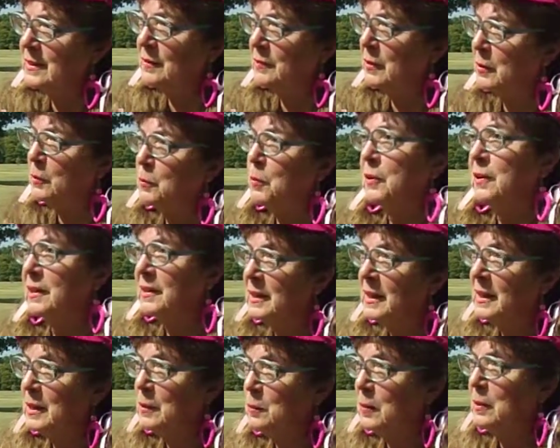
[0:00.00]
So they're working
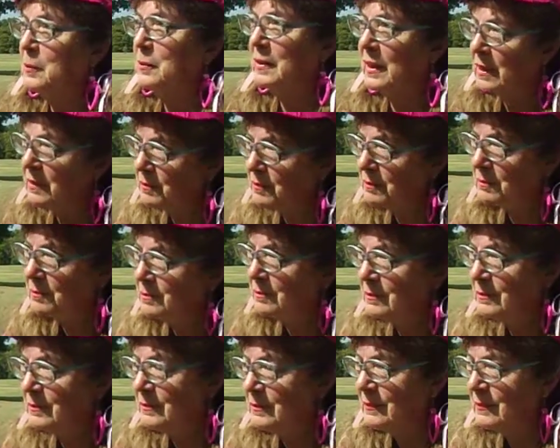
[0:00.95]
anyway without
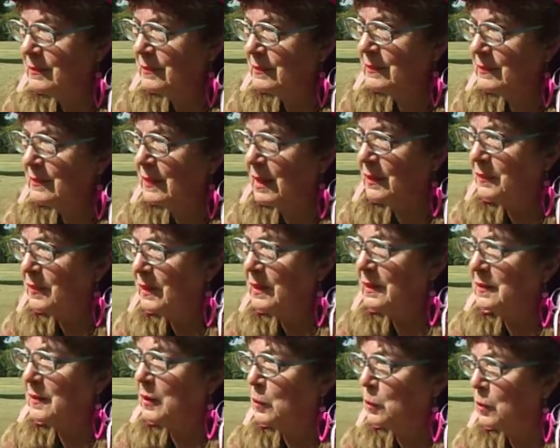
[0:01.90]
not
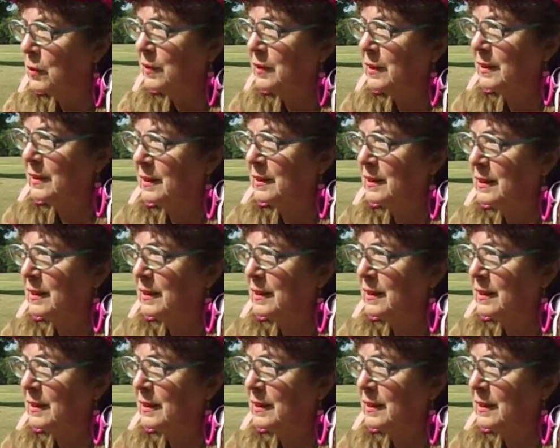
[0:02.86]
thinking they're working.